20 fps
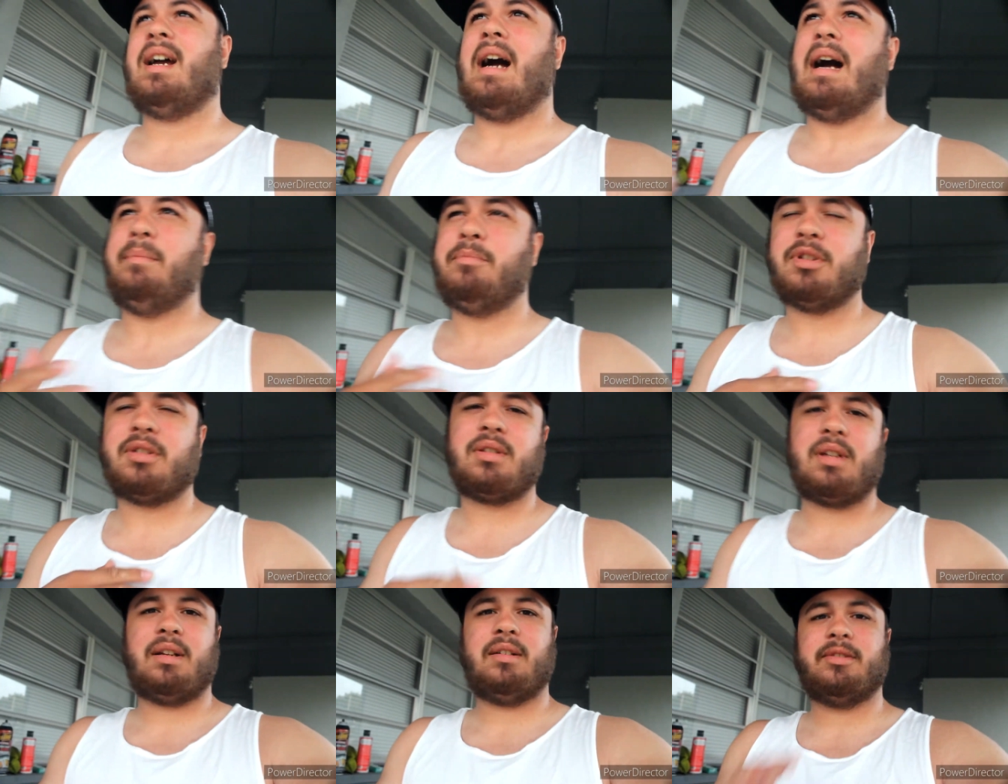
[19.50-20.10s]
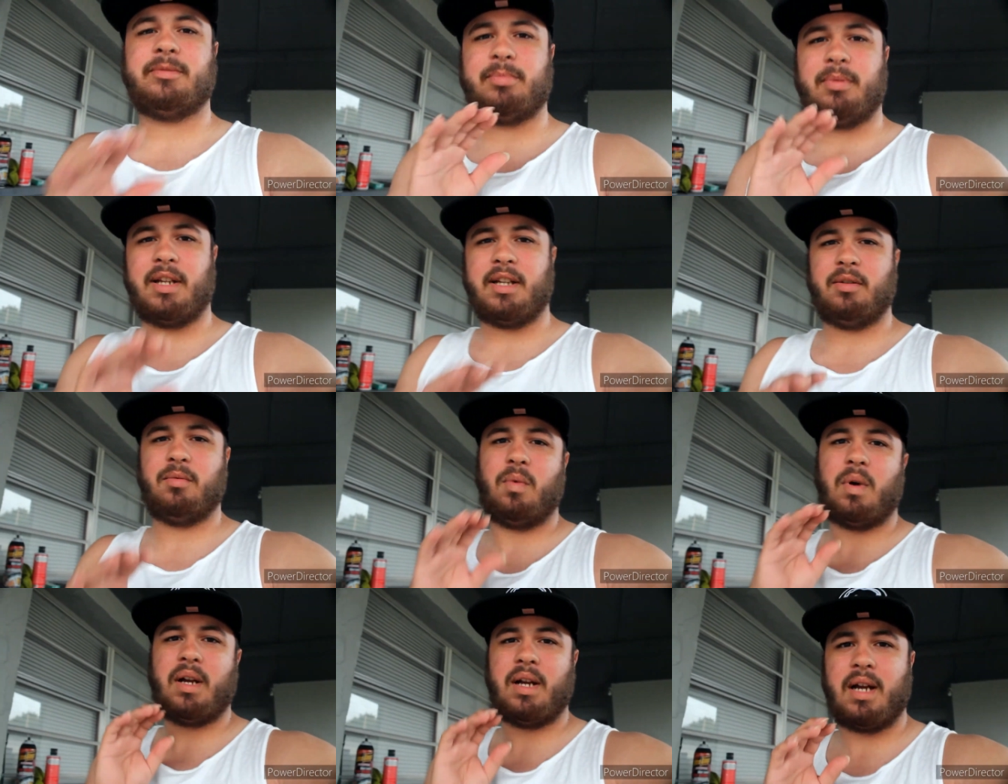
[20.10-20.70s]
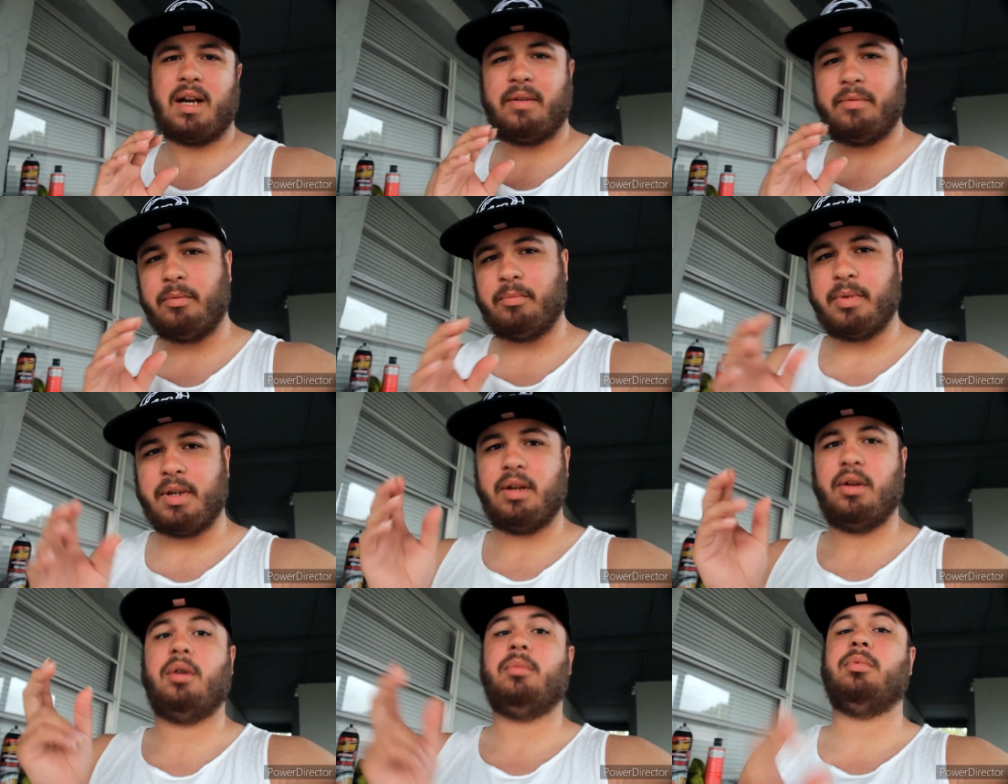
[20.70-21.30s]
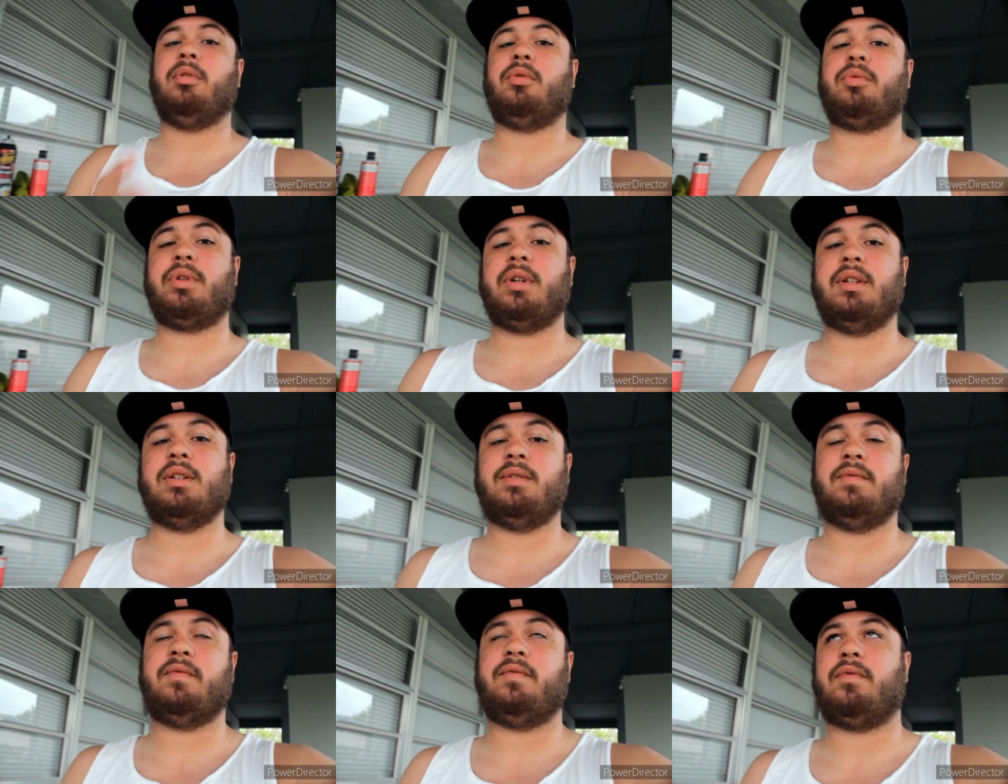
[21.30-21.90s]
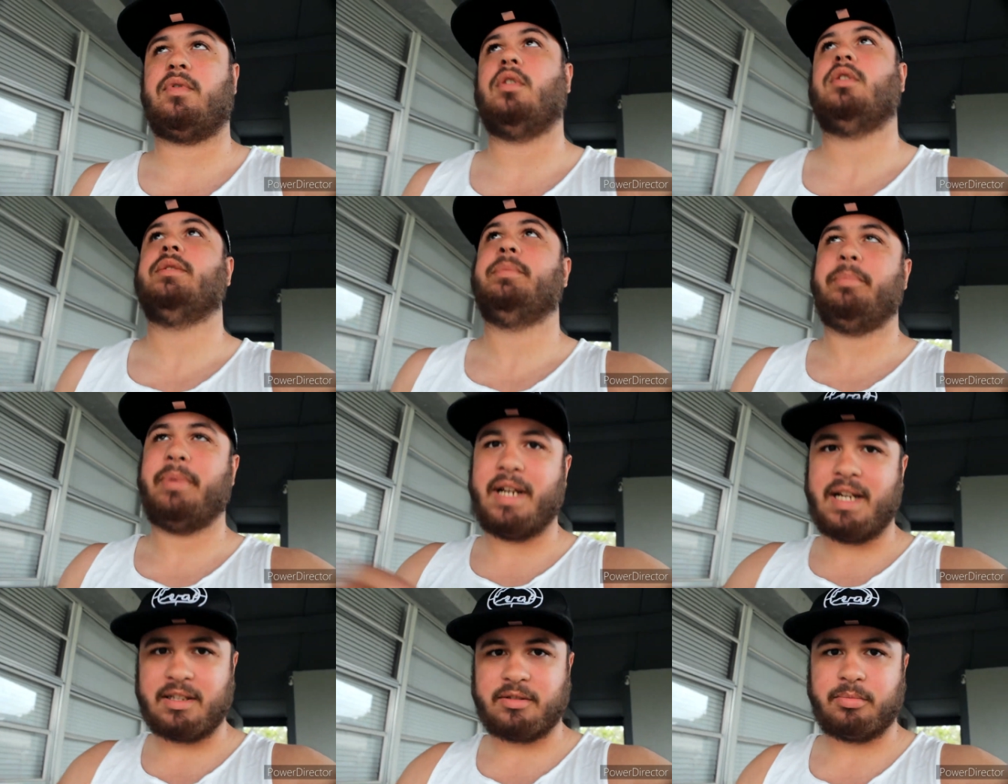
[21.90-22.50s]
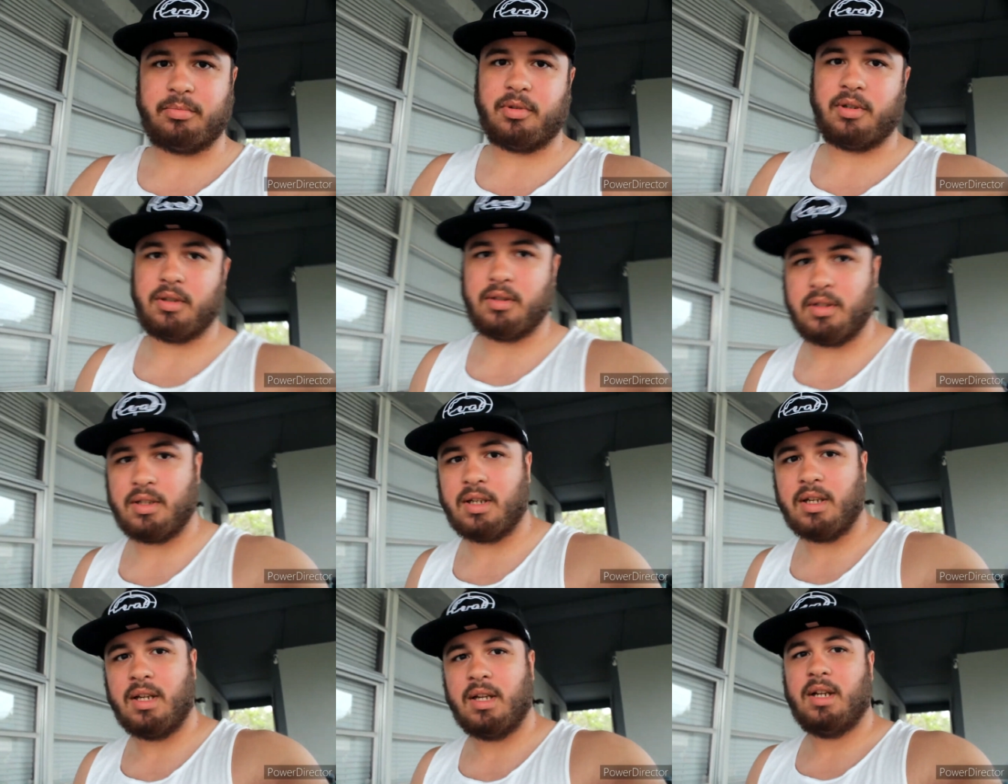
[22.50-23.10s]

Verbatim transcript: I'm just gonna explain why I haven't been uploading for the past month.